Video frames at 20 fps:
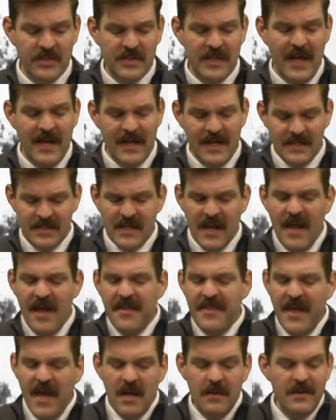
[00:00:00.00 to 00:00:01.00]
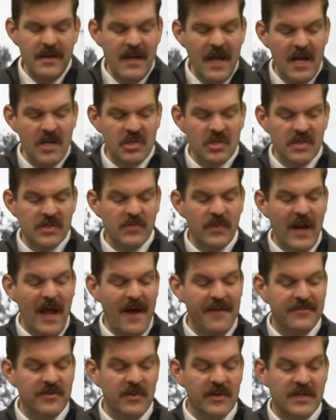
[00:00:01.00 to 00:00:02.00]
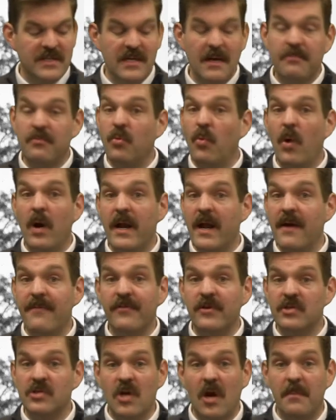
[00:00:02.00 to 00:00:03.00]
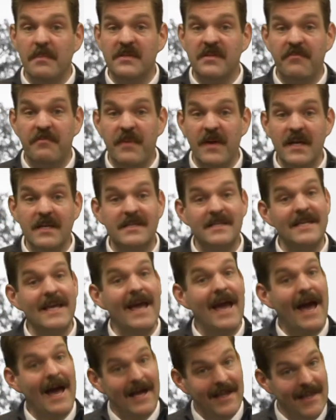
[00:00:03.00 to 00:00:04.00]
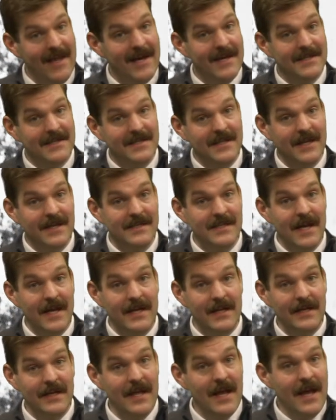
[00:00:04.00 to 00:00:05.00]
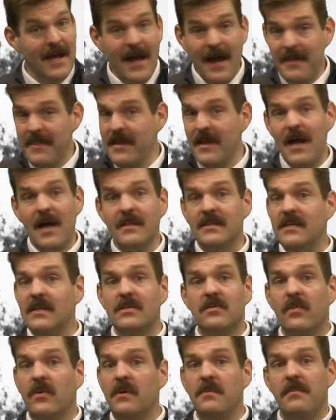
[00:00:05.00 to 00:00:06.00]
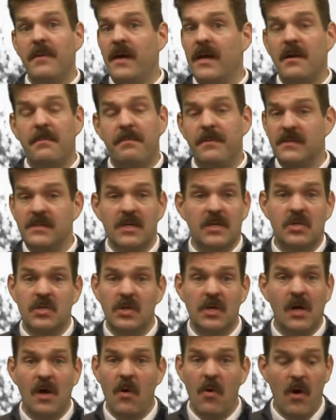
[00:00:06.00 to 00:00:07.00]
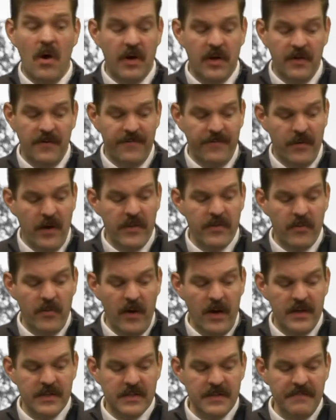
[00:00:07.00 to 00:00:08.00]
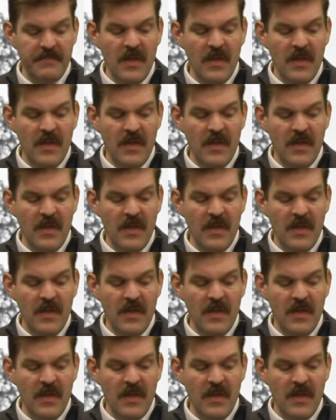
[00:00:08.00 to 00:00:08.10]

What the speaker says: That is, the enemy nations would have to accept whatever terms of peace the Allies dictated, and the Nazis wouldn't be in a position to go argue for otherwise.